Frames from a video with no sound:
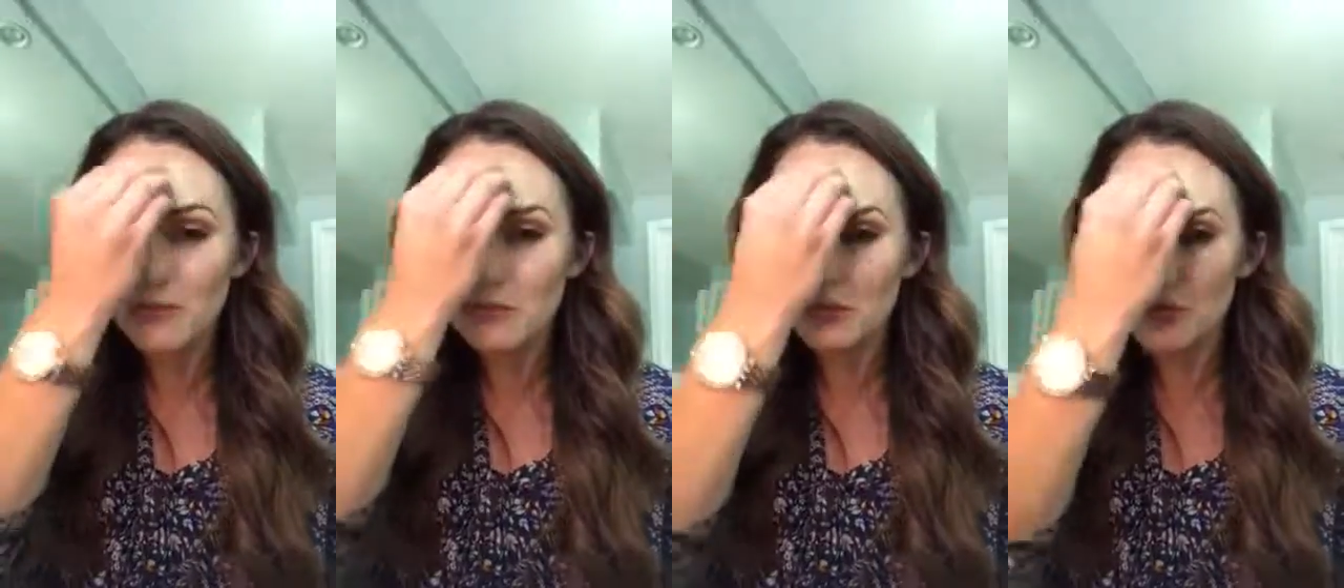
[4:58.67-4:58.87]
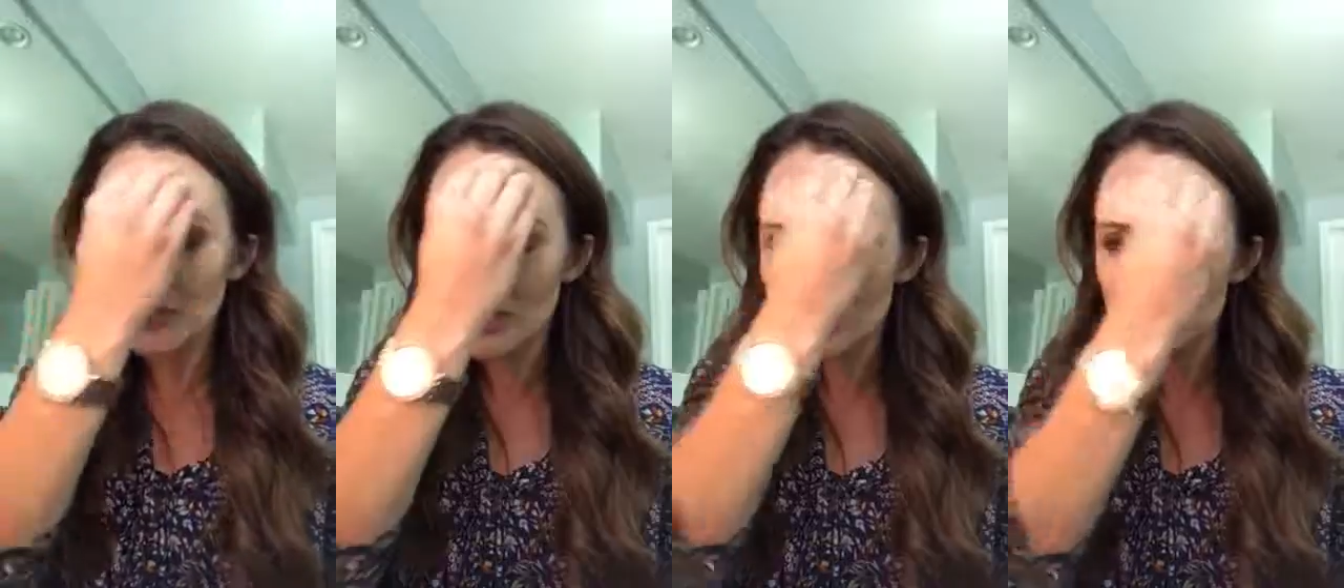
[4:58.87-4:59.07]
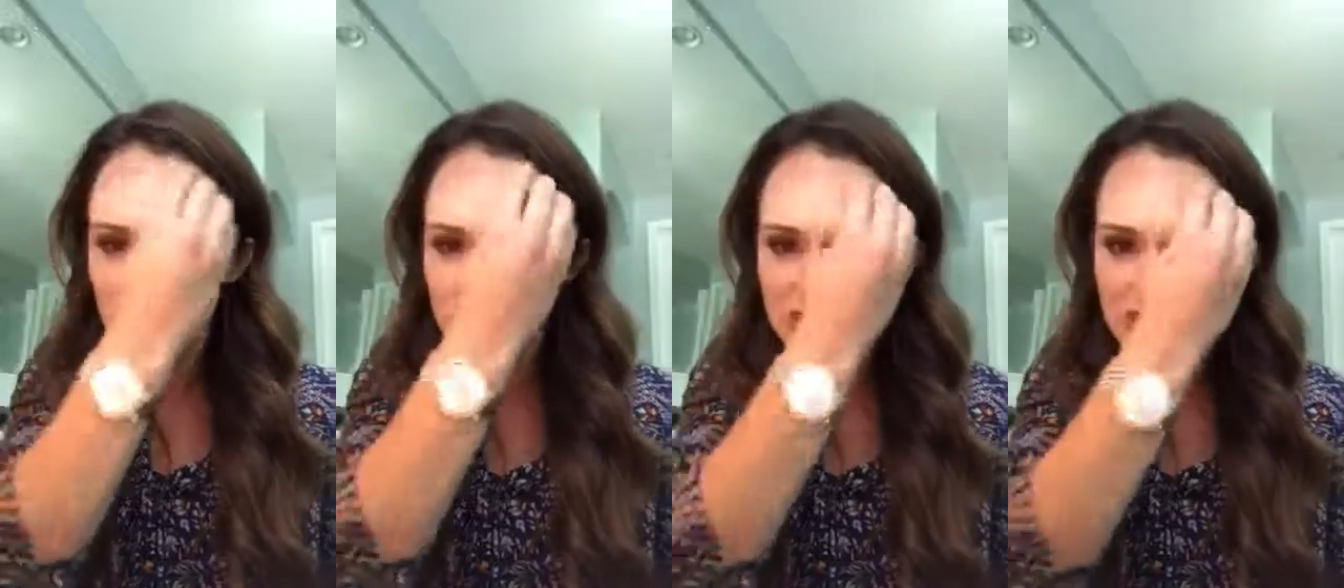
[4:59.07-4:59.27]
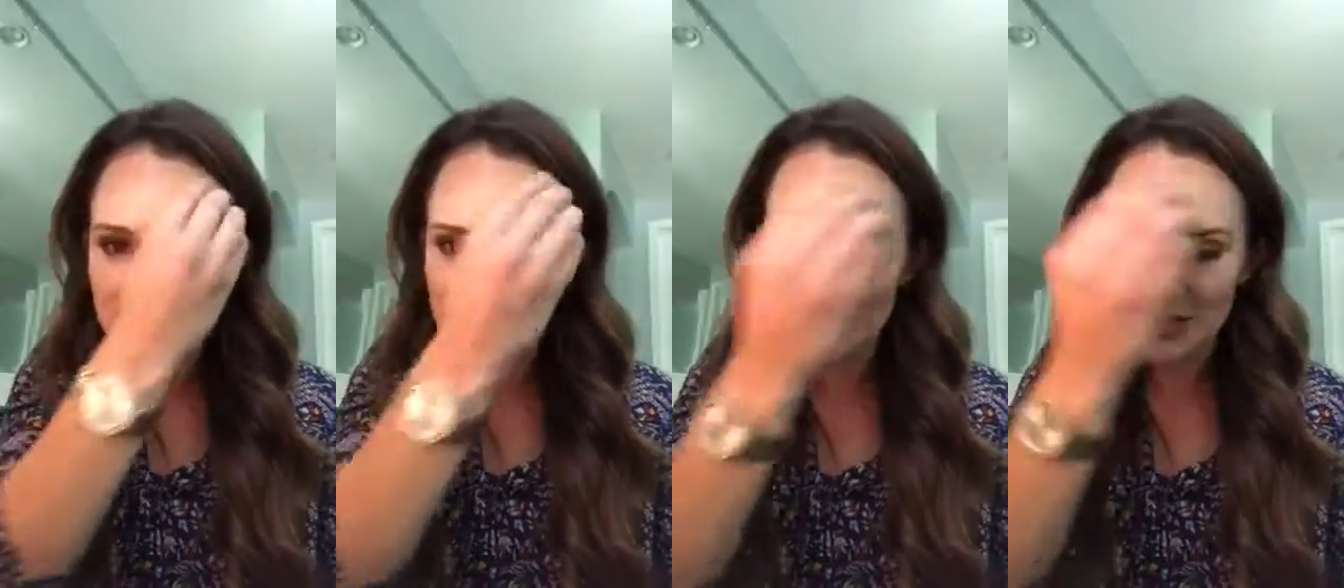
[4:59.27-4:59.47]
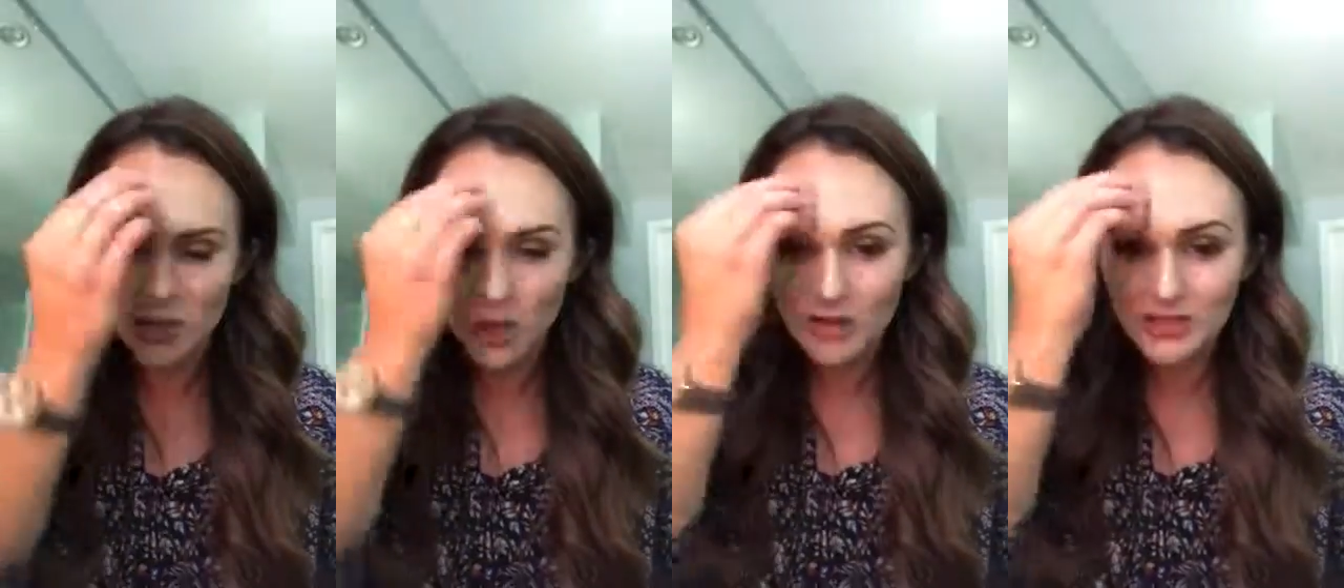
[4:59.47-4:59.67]
I'm really just,
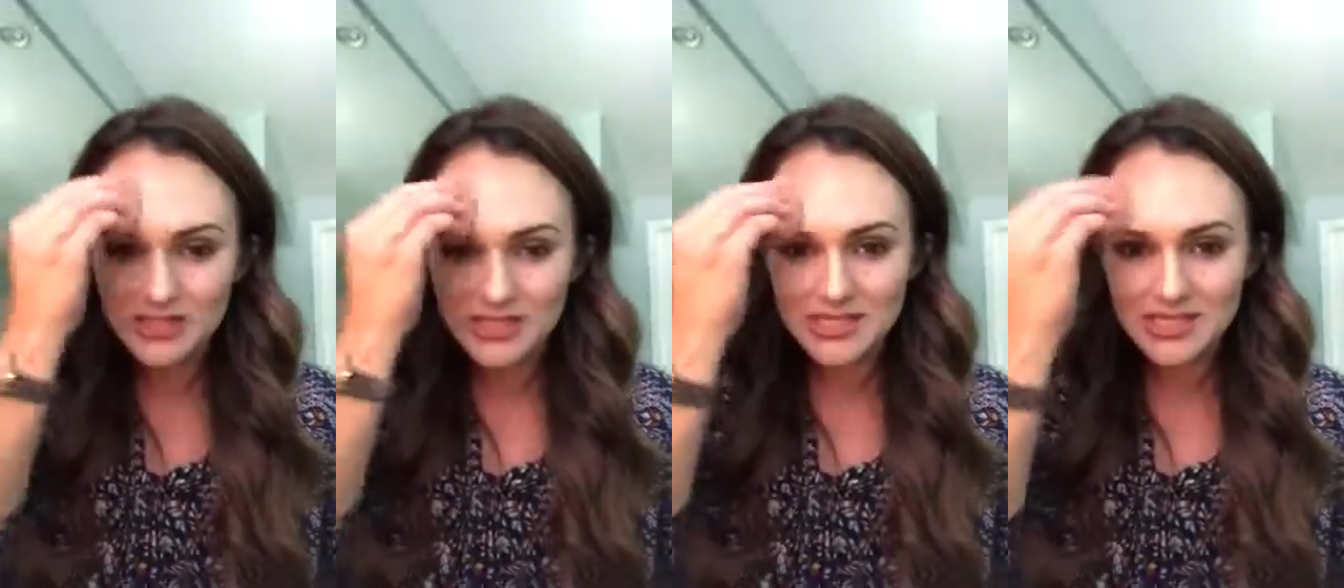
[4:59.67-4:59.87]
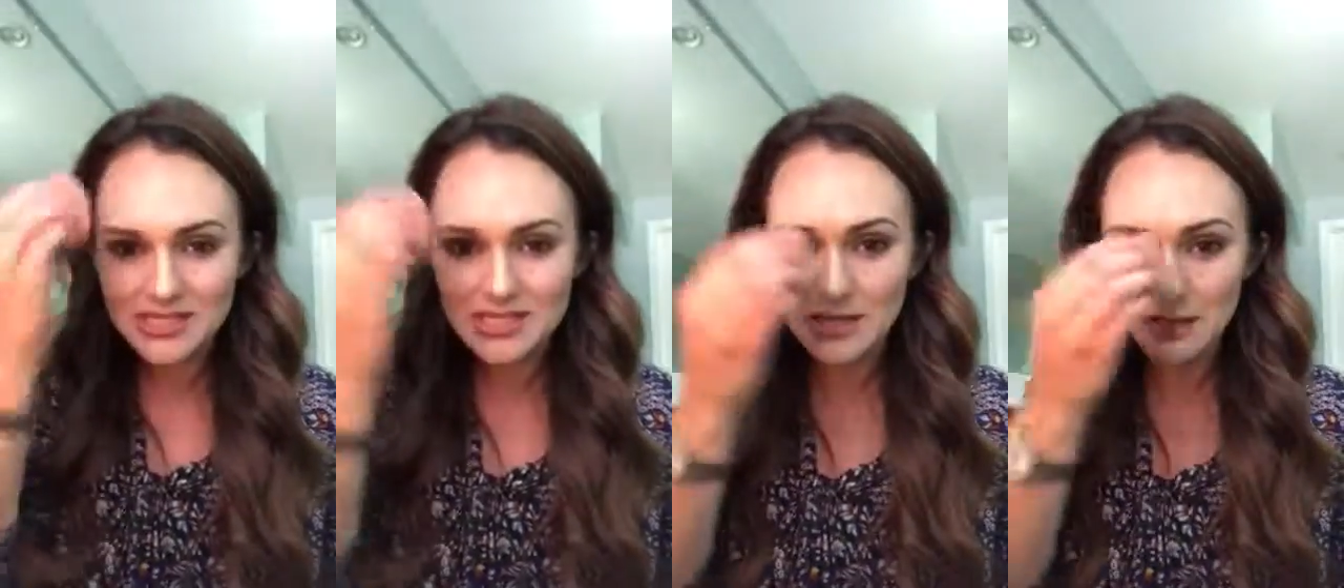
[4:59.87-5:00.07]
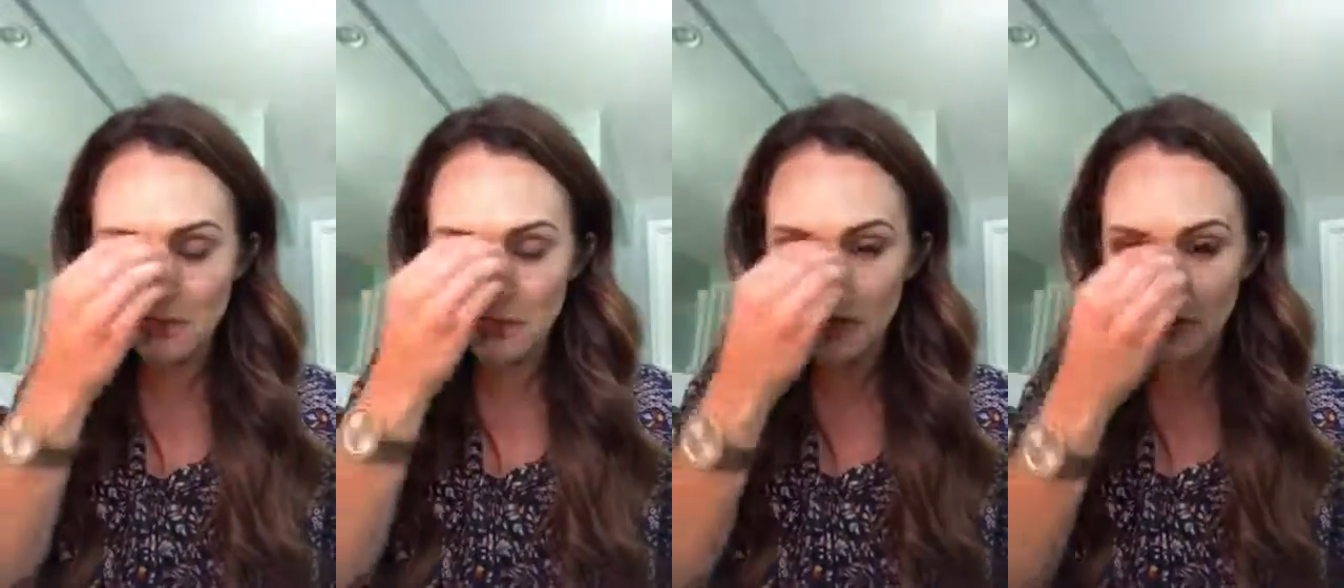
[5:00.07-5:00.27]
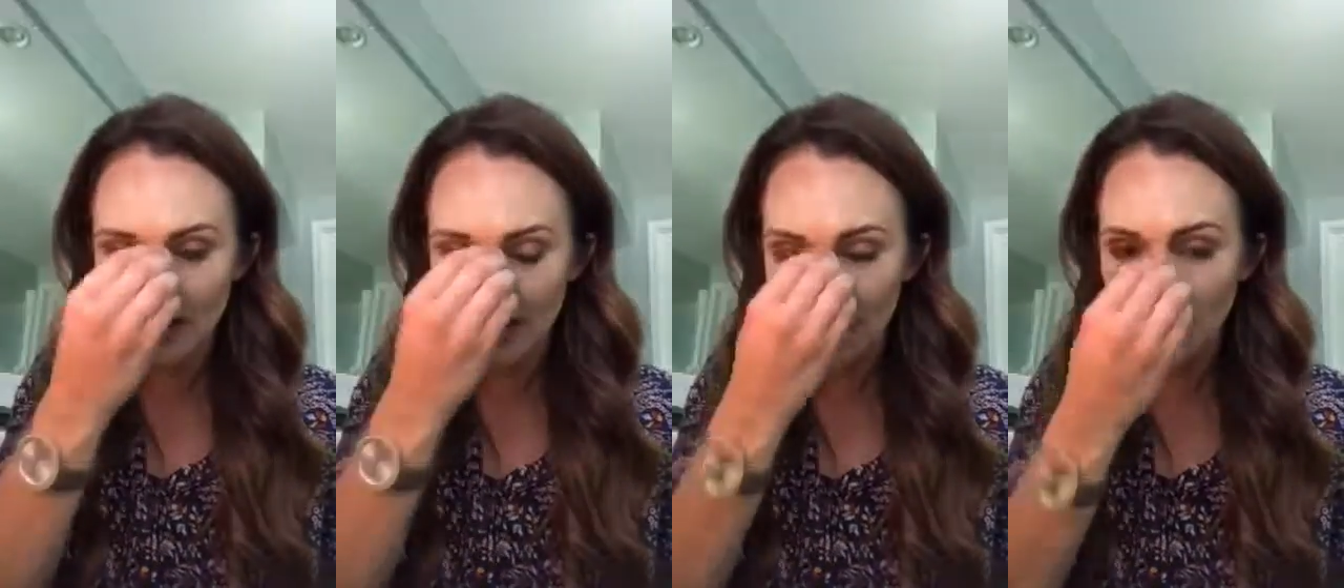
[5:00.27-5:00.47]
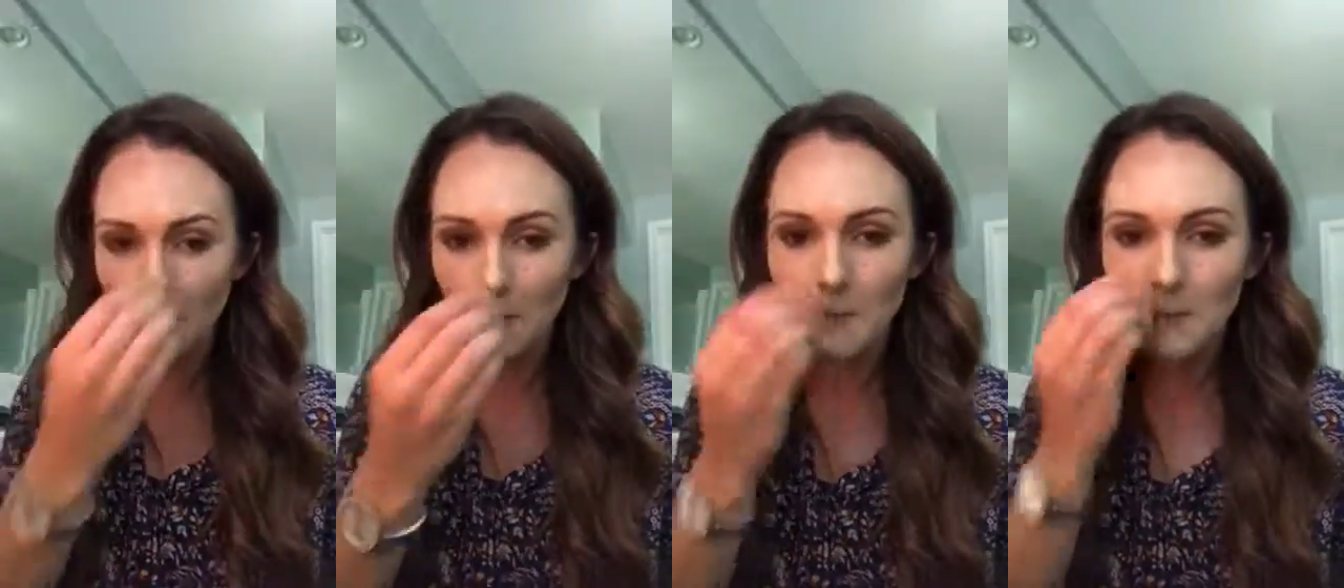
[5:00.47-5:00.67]
this is called
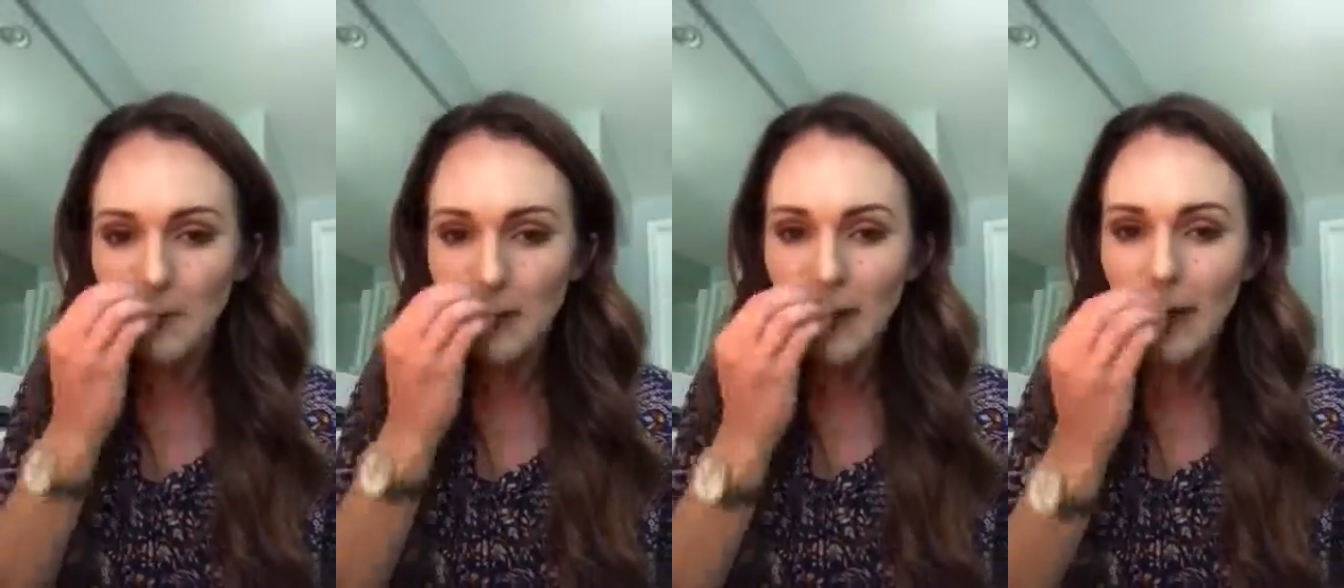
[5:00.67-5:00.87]
stippling.